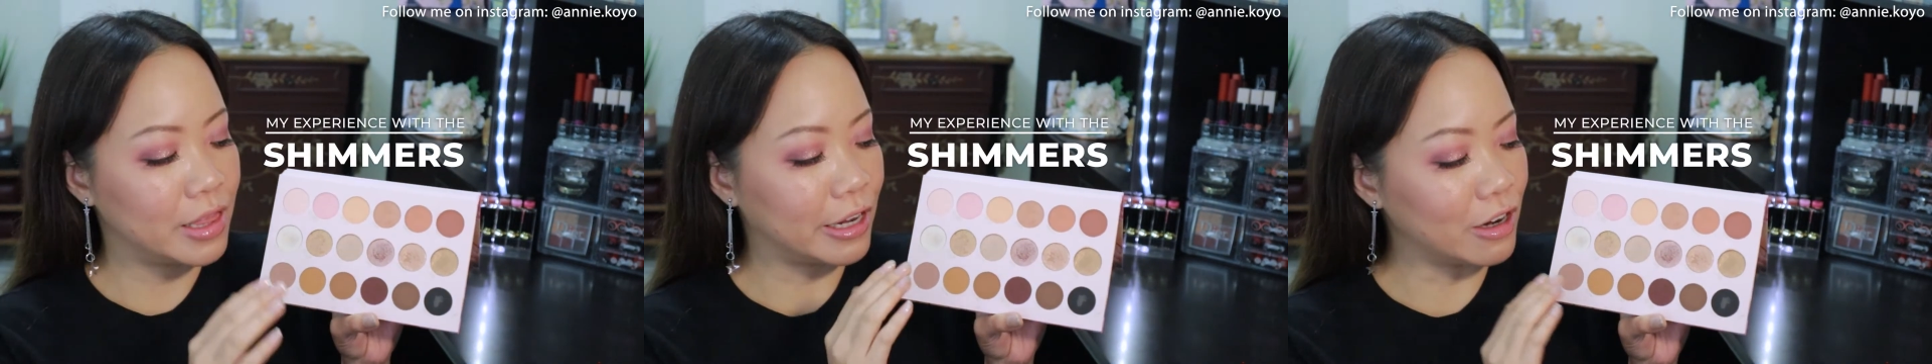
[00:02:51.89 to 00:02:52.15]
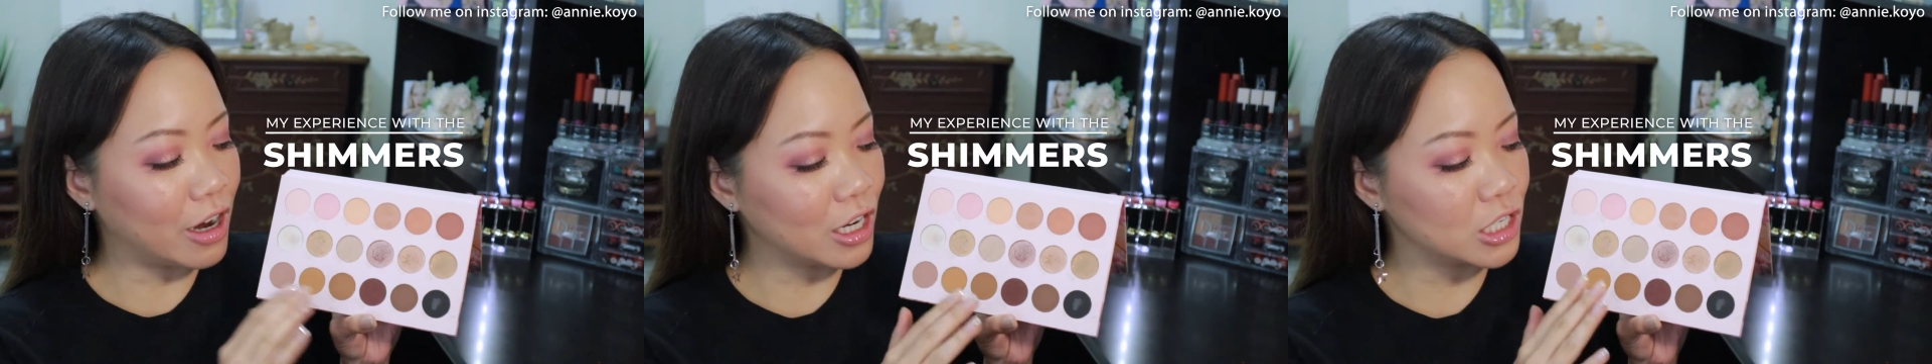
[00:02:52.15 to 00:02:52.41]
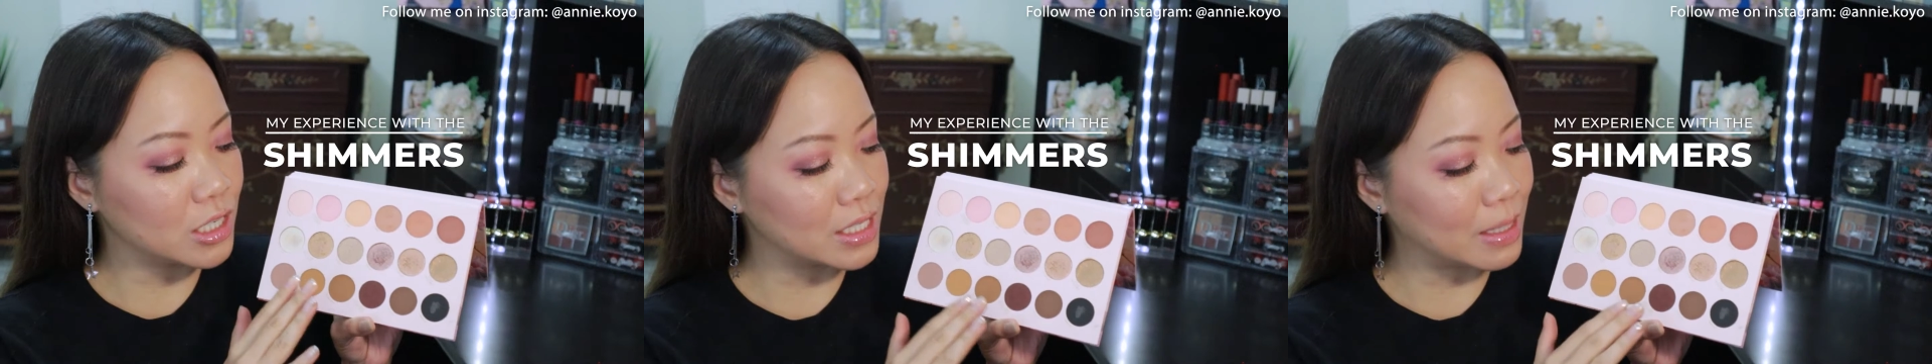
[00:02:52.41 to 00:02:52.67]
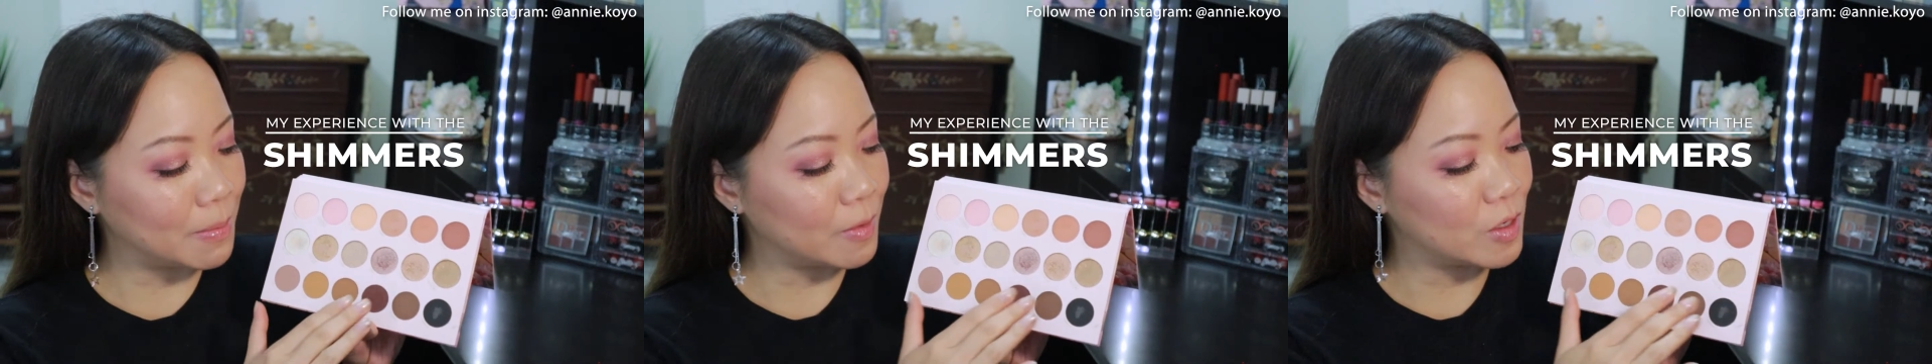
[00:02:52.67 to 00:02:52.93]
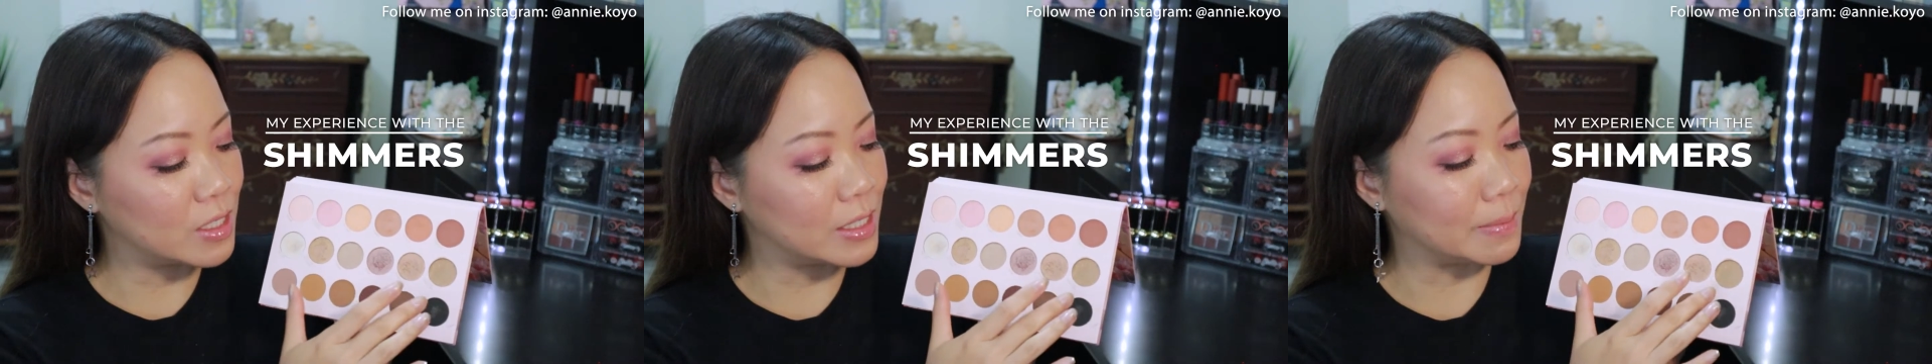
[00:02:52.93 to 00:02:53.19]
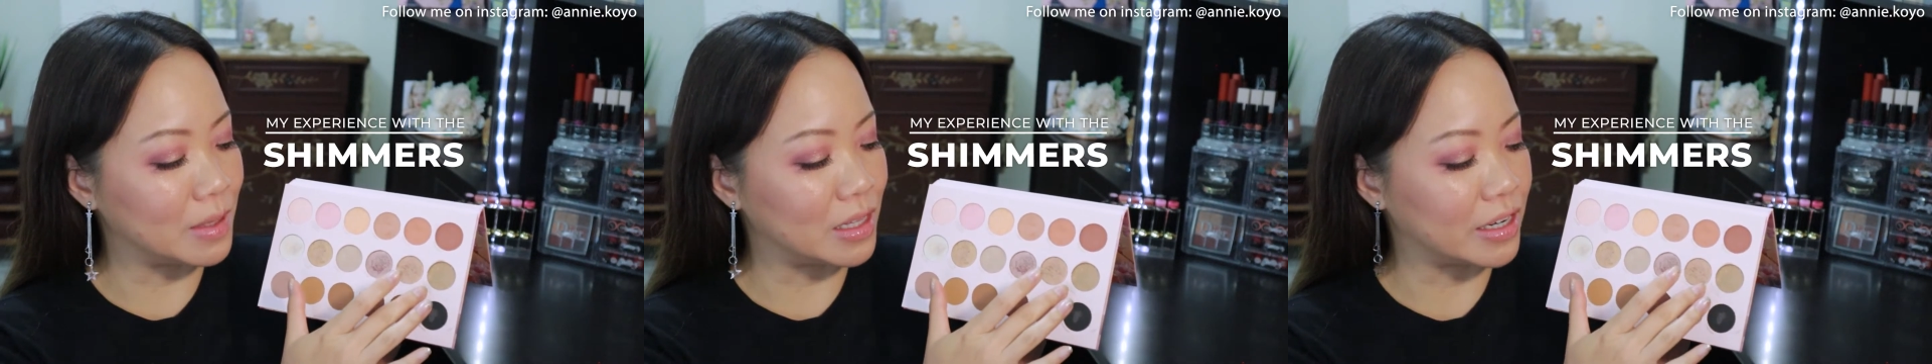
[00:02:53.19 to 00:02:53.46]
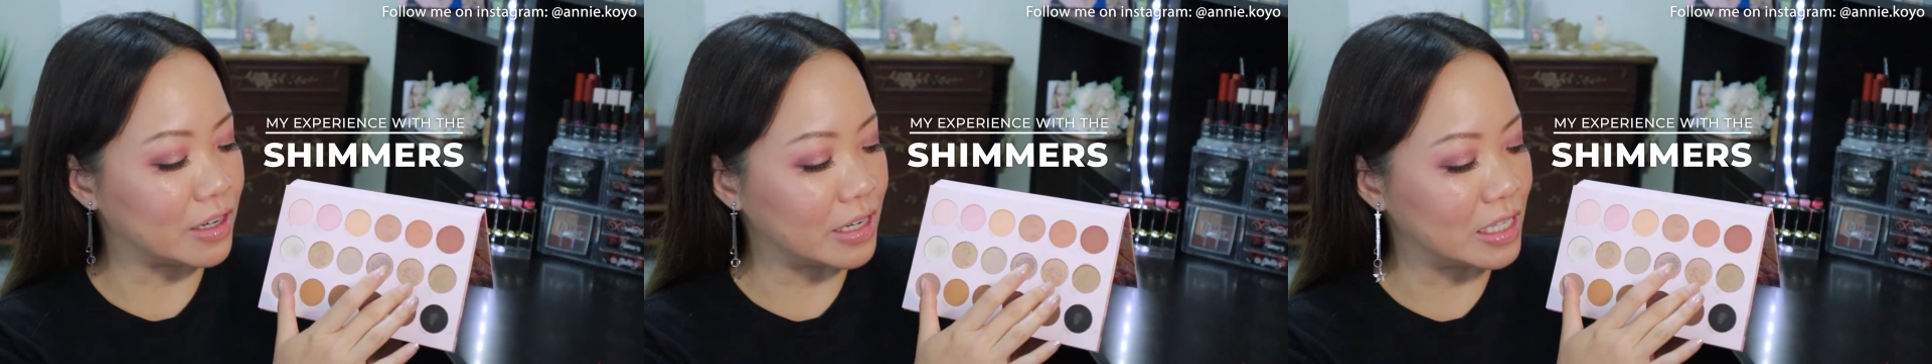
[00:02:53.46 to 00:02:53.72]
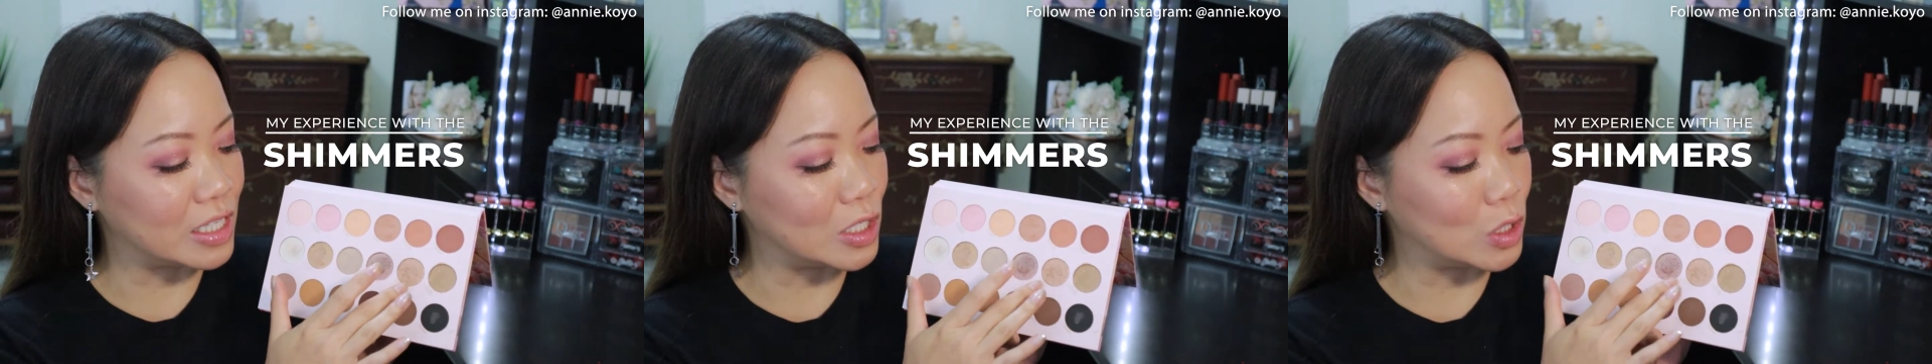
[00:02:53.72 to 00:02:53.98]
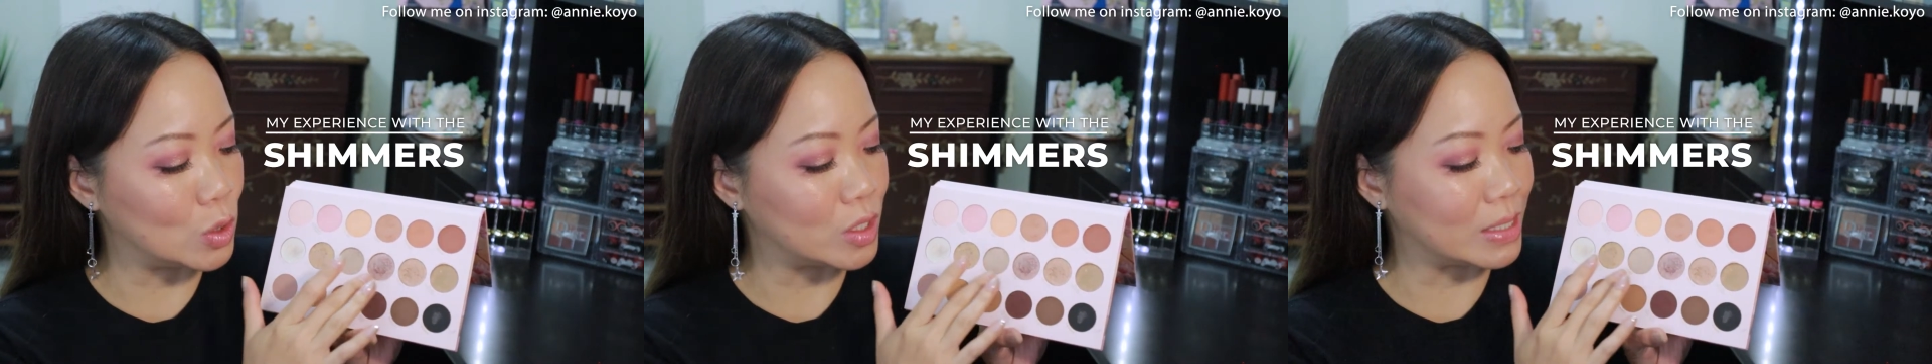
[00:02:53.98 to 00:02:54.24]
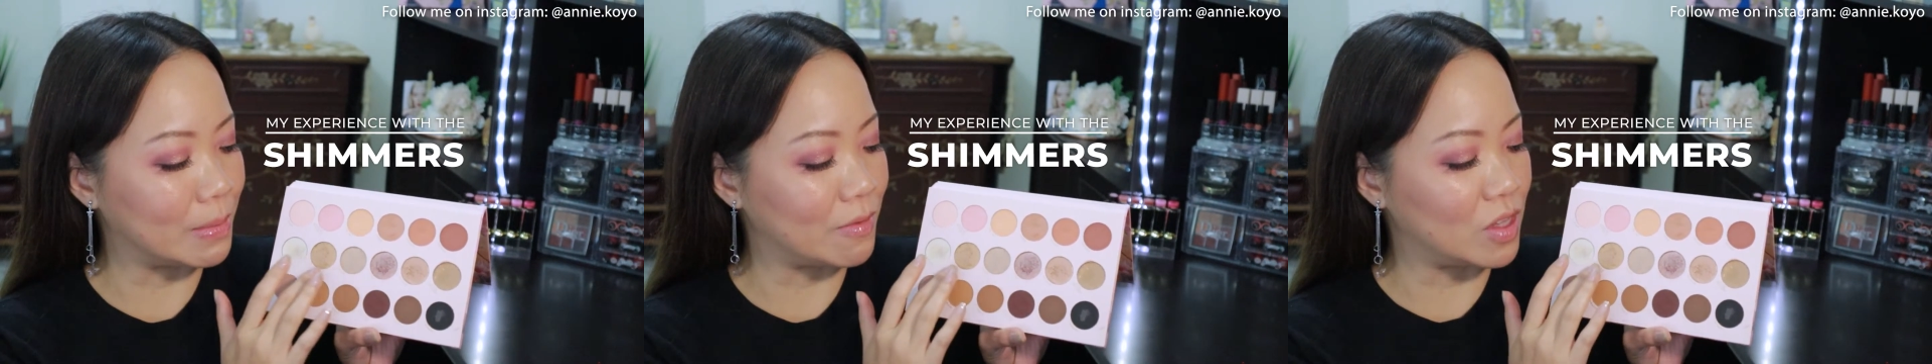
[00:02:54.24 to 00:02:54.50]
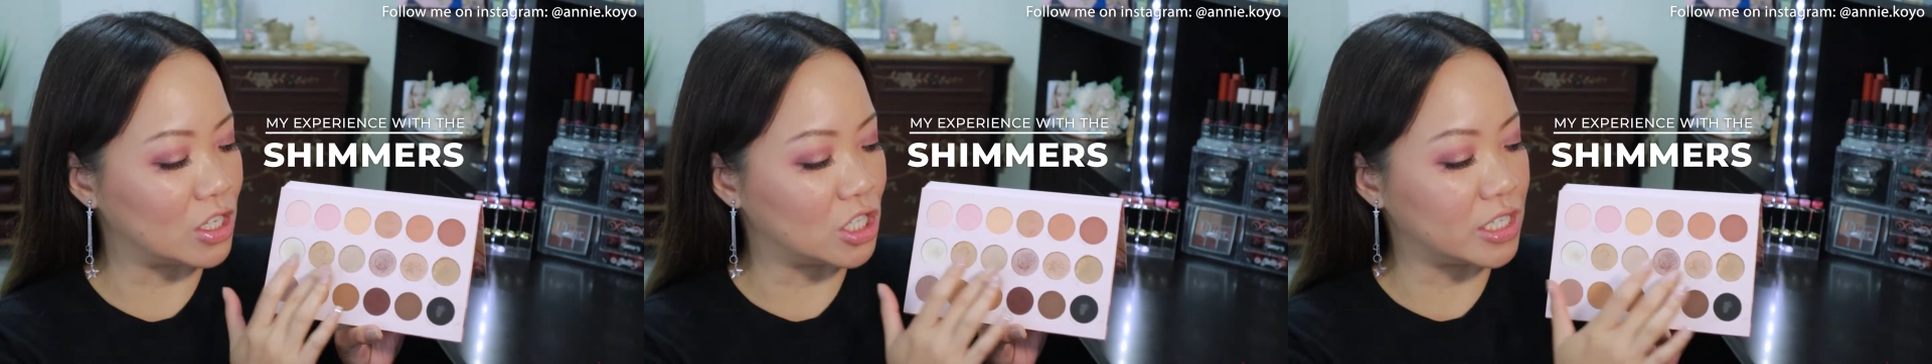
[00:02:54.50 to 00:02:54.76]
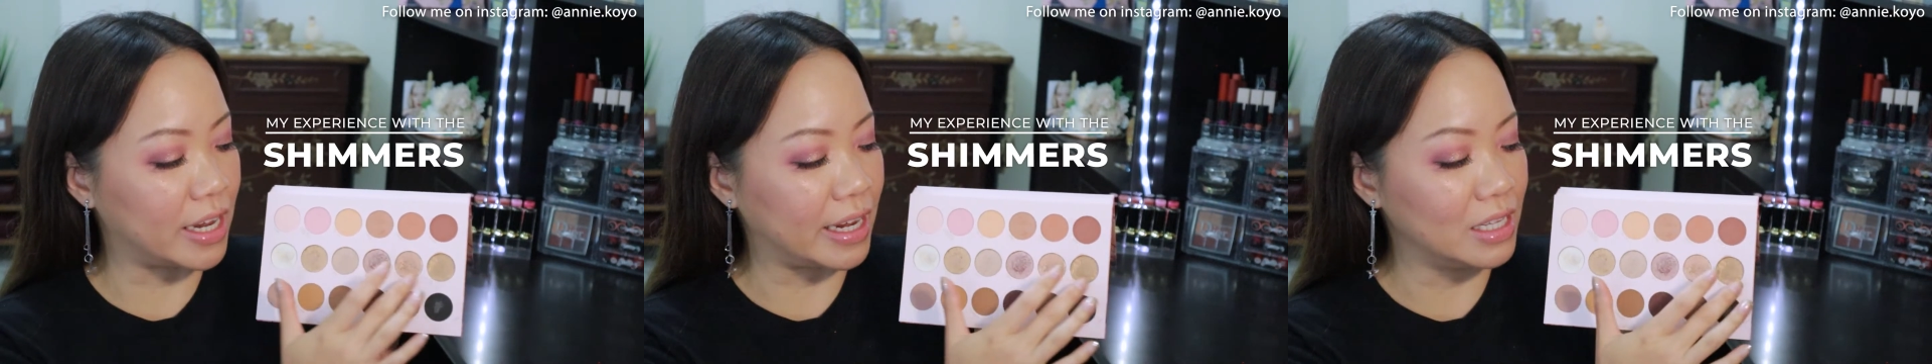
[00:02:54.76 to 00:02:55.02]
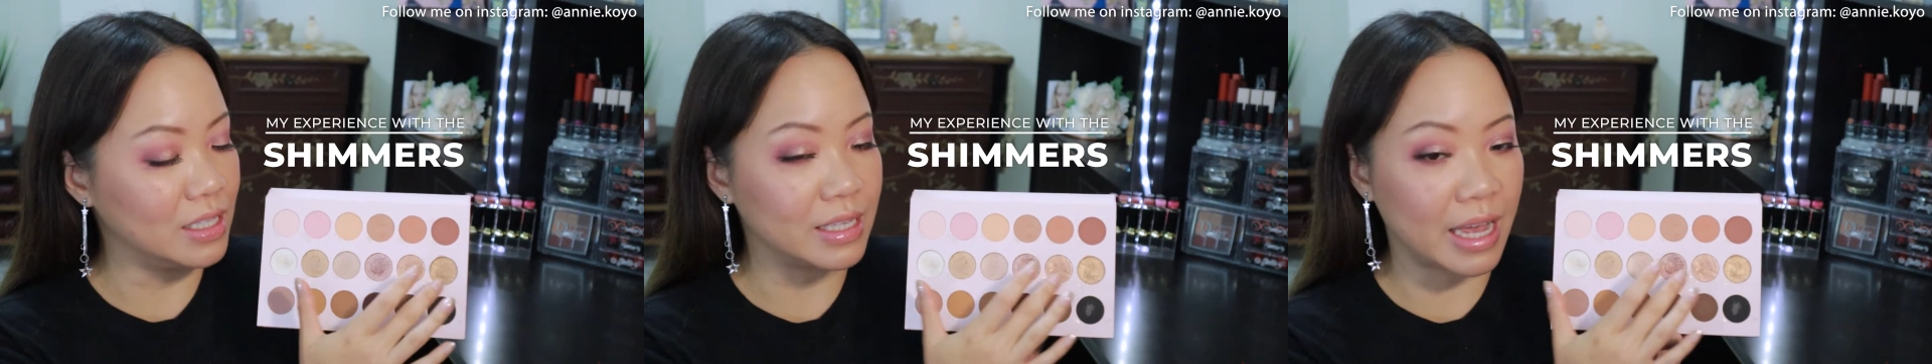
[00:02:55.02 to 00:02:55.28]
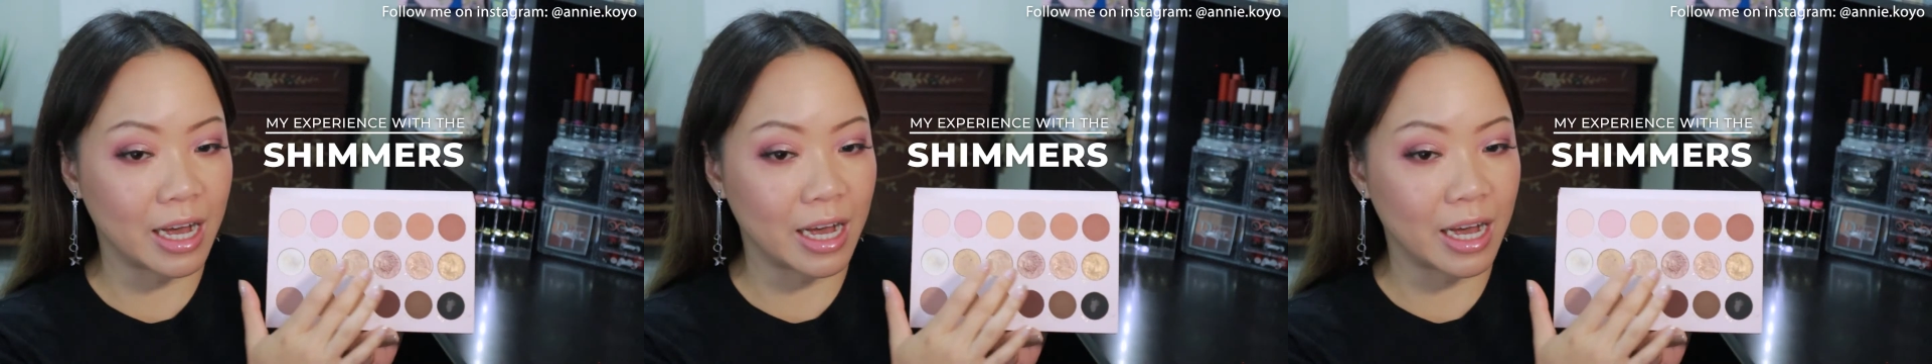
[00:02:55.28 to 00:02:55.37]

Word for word: There are just some similarities to some of these shades.